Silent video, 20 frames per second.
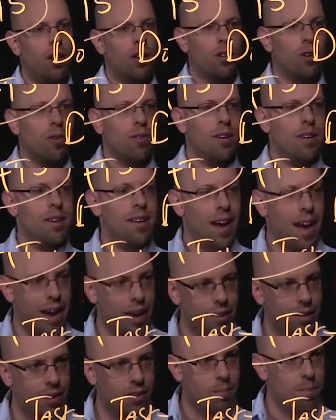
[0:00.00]
learn to
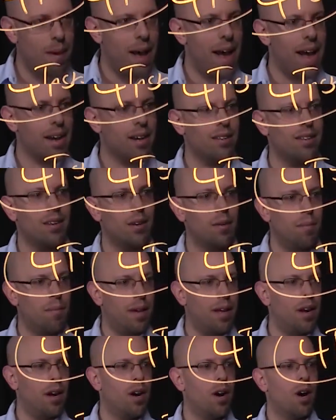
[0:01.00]
dial this back a little
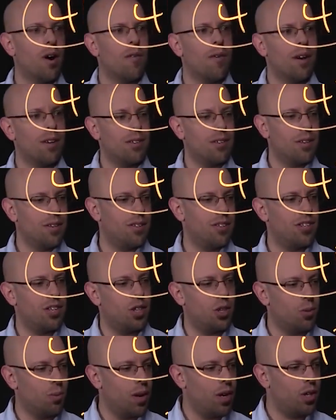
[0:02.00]
bit, or else the
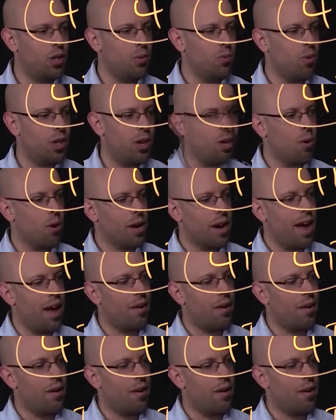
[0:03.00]
situation won't work